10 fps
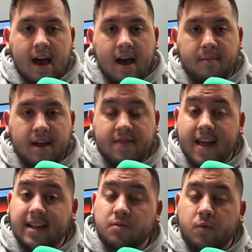Um, and
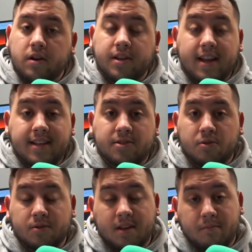that's where today's
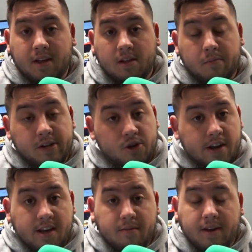news could be a little bit
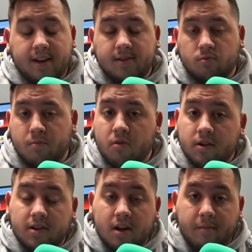tricky because
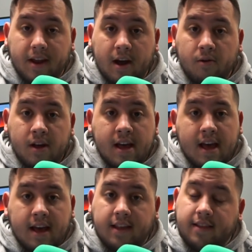reports are coming out,
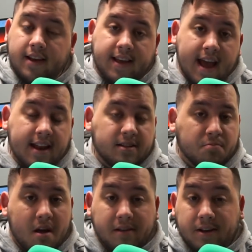and again, it's
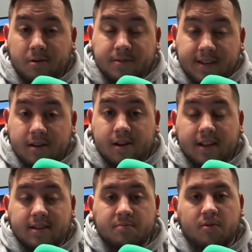probably no secret
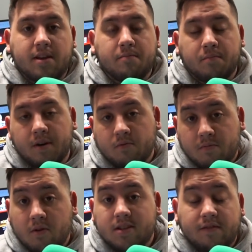at this point, but
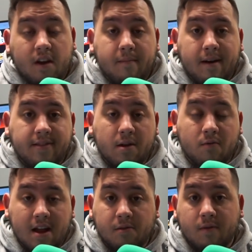reports have come out that
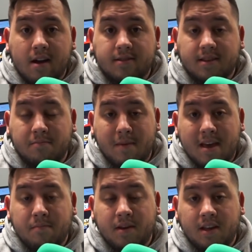Ronda Rousey
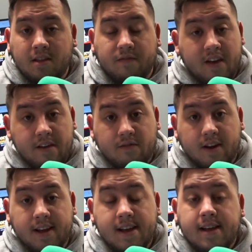may be the
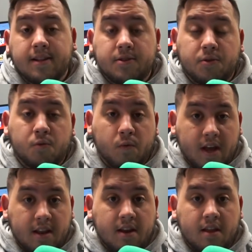favorite to
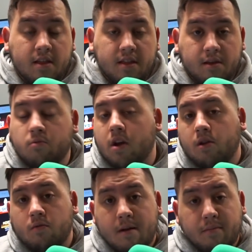win the
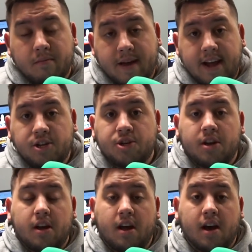Royal Rumble match
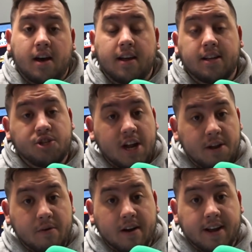uh, in
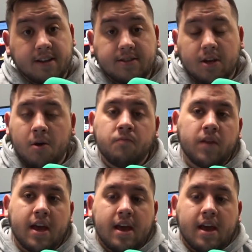January. So,